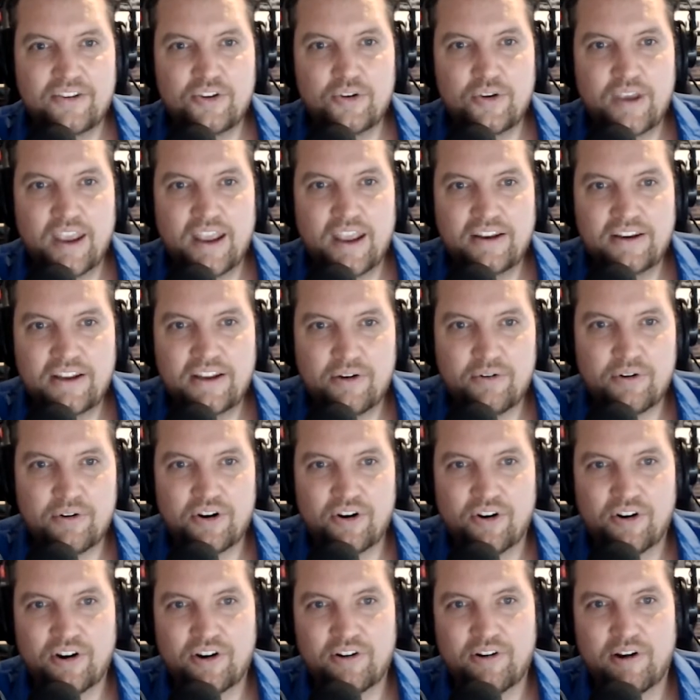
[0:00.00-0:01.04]
can get
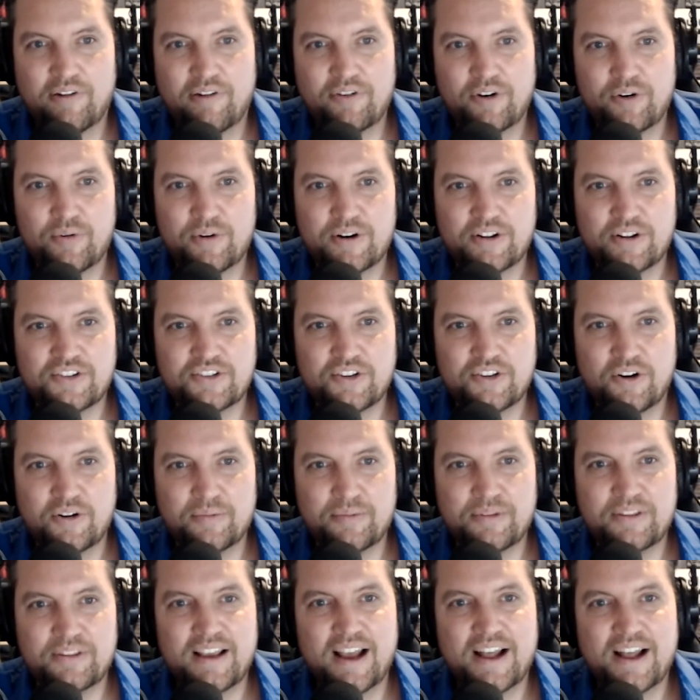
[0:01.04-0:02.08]
recurring revenue when it's sold,
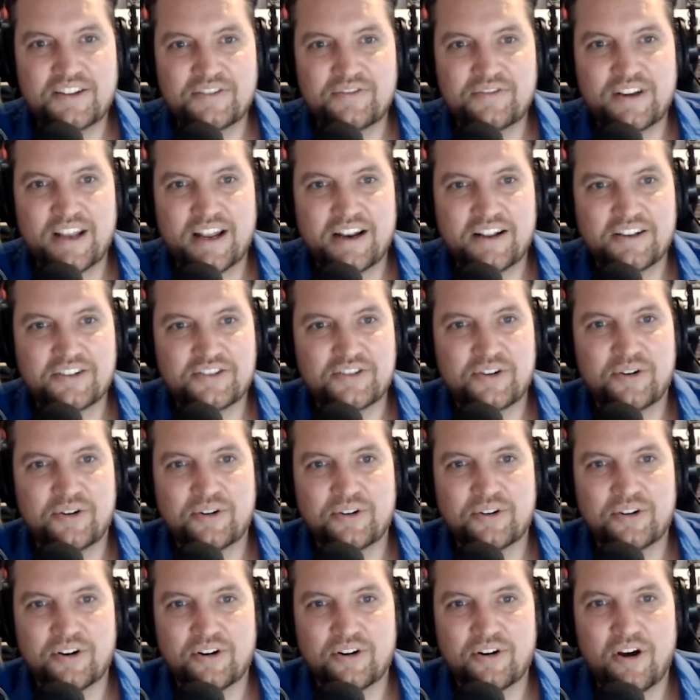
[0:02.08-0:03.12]
but the odds of it getting
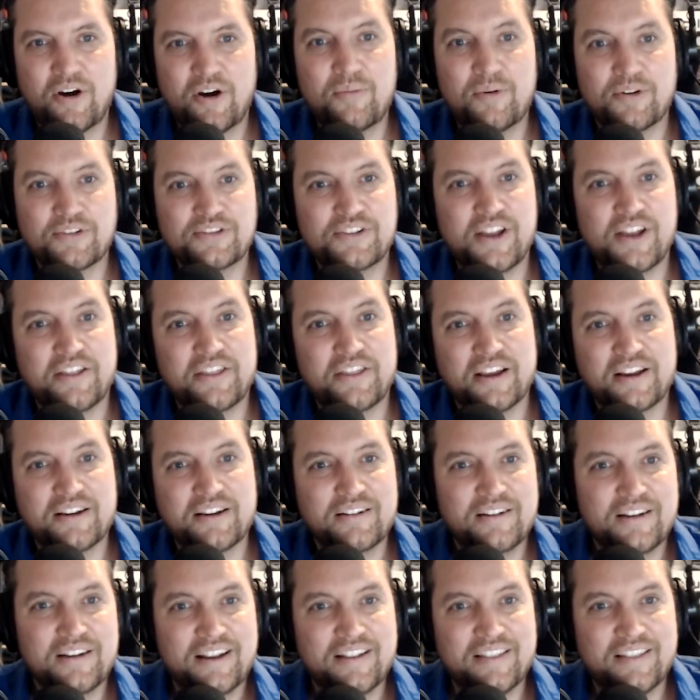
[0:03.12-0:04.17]
sold are almost nothing,
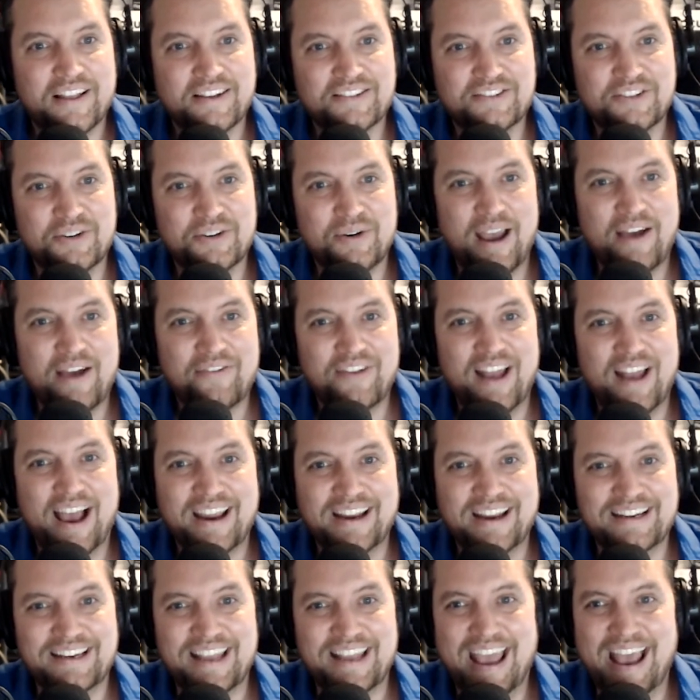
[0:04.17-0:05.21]
unless you have
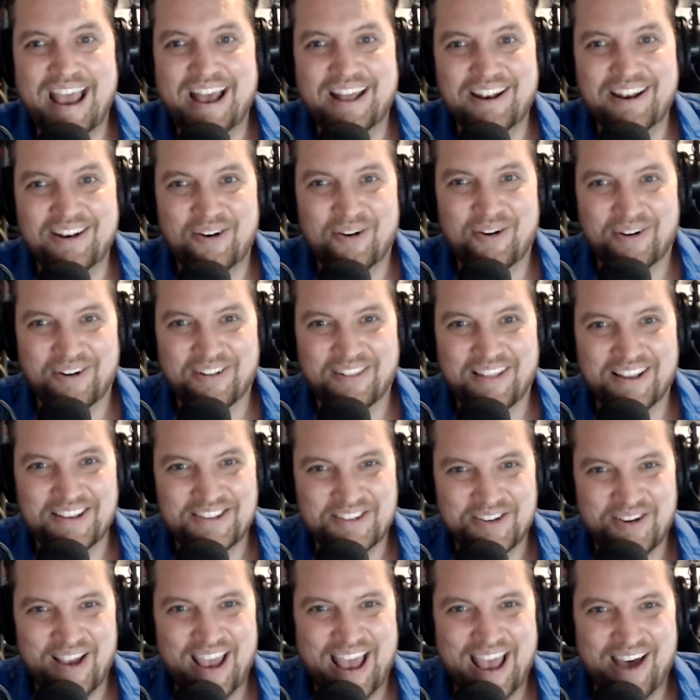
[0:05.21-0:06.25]
Nyan Cat, or unless
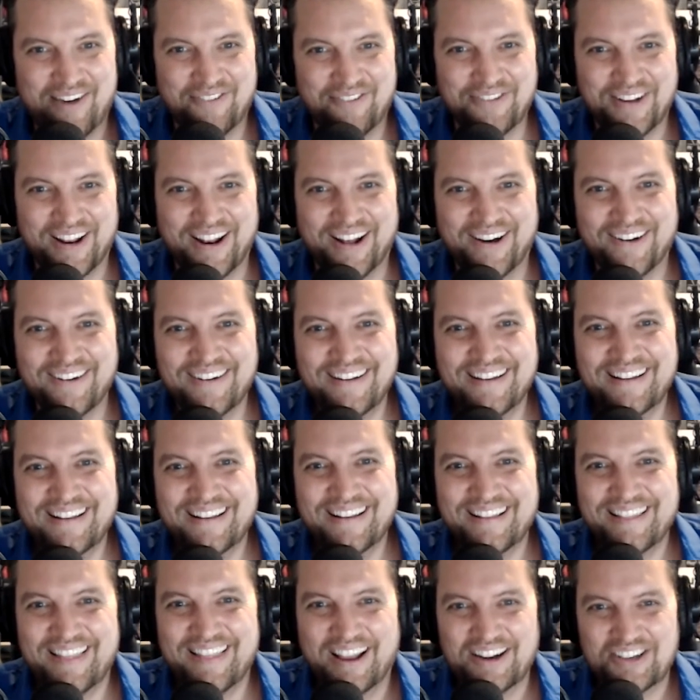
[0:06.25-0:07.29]
you have, you know,
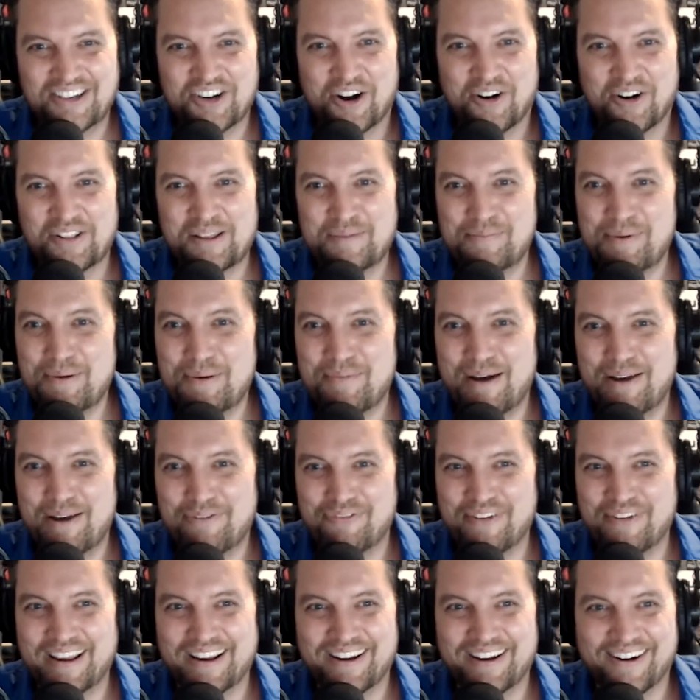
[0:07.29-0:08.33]
like Charlie Bit My
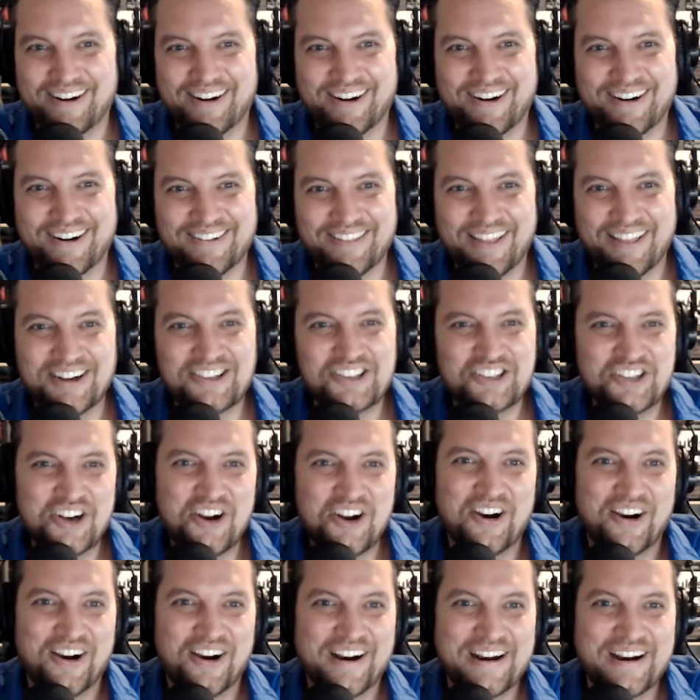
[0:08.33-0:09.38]
Finger. Like,
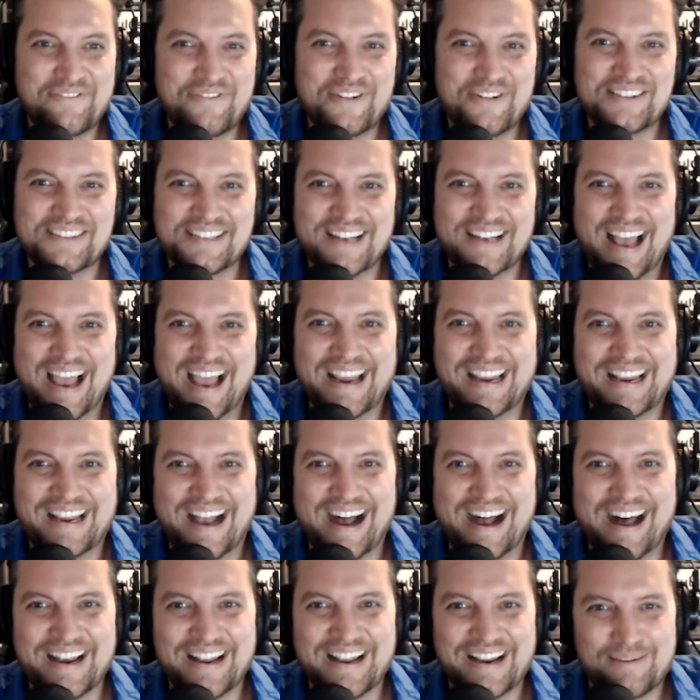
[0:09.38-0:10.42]
sure, if it's an
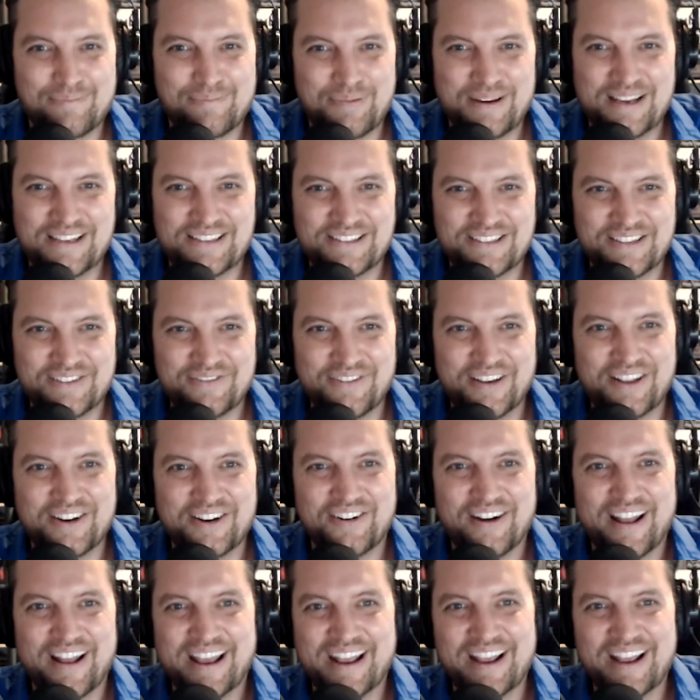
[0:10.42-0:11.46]
iconic piece of
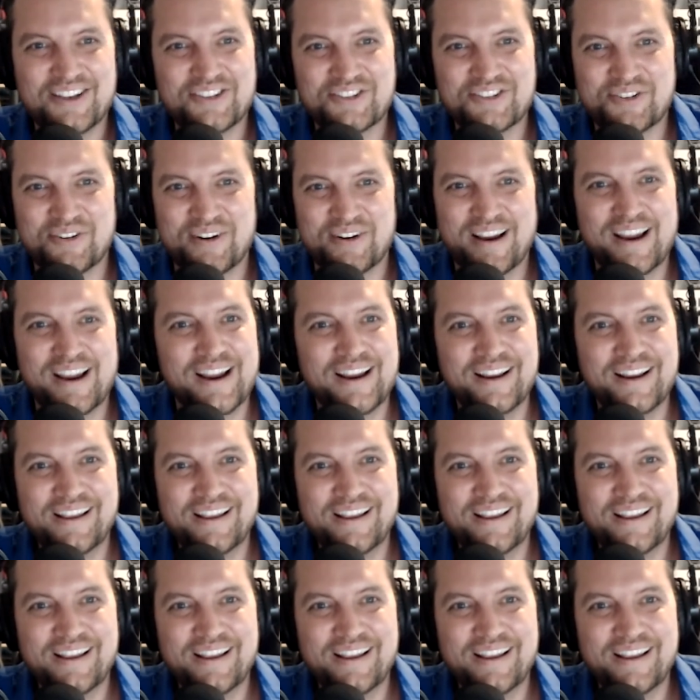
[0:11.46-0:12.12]
internet history,